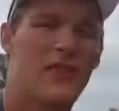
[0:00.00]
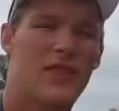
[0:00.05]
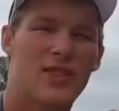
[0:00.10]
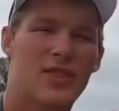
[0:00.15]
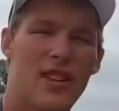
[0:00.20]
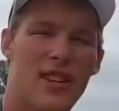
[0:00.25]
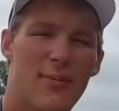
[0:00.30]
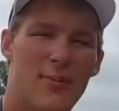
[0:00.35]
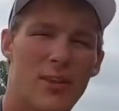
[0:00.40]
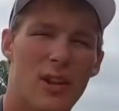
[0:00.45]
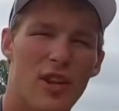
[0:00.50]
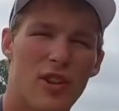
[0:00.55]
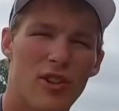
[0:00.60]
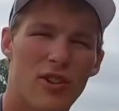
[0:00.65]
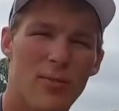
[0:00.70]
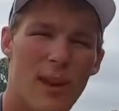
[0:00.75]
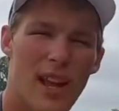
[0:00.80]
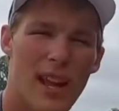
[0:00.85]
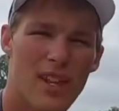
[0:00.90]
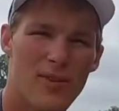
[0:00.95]
it's like my other
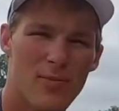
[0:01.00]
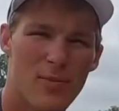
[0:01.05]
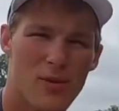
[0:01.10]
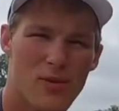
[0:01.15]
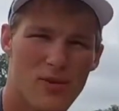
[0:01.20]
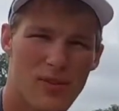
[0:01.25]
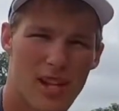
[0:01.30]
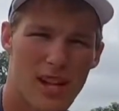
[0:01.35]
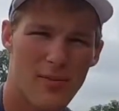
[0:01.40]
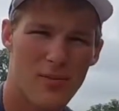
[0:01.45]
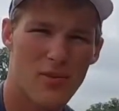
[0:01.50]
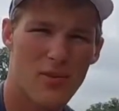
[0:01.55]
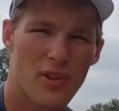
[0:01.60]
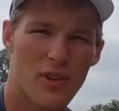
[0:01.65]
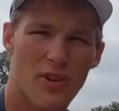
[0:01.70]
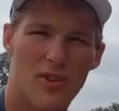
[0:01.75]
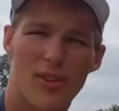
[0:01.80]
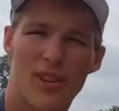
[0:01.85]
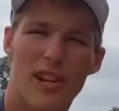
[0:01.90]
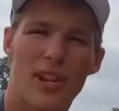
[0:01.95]
Bass Pro Shops
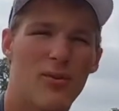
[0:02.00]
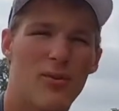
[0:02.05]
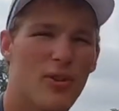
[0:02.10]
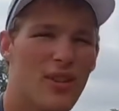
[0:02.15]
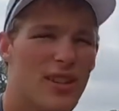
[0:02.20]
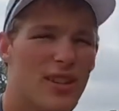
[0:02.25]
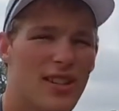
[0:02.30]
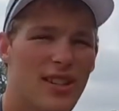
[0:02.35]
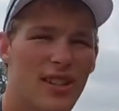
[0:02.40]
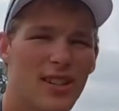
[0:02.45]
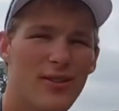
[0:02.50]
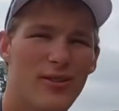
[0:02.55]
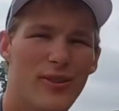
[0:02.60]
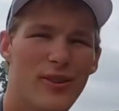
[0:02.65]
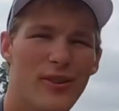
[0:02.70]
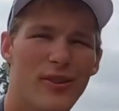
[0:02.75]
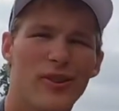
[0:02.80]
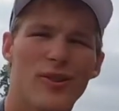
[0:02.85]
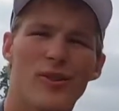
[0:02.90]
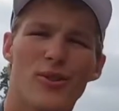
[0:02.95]
reel, it will
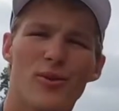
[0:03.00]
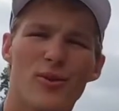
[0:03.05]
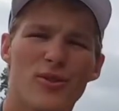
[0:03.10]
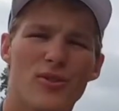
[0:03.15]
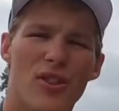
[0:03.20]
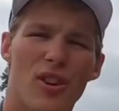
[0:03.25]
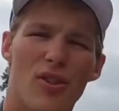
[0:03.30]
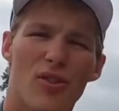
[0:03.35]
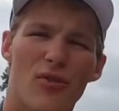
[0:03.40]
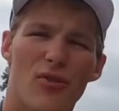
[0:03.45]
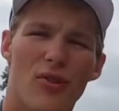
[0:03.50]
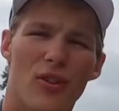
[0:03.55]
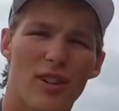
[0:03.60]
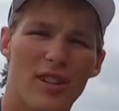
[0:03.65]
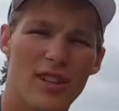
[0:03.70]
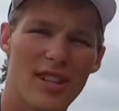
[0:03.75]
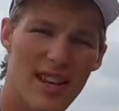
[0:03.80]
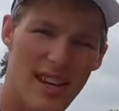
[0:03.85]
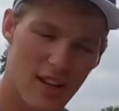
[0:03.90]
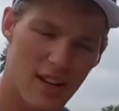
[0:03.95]
continue to do so for
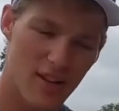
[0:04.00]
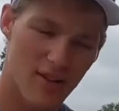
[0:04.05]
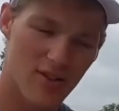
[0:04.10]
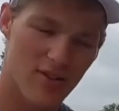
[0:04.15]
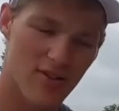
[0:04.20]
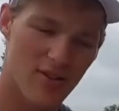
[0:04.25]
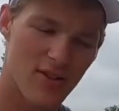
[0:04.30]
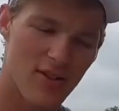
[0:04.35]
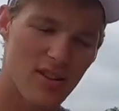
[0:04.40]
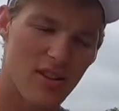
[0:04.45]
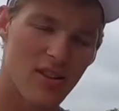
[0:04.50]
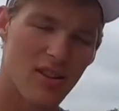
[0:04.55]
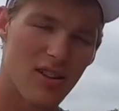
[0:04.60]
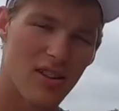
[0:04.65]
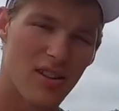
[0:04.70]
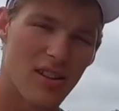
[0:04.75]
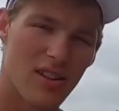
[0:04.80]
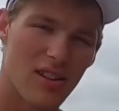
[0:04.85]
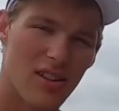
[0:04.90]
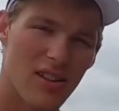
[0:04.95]
years.
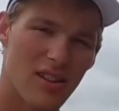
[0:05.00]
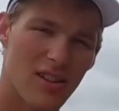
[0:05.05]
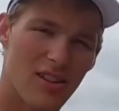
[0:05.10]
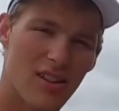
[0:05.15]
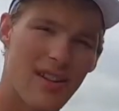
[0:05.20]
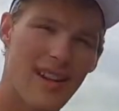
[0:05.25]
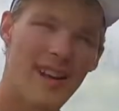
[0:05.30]
And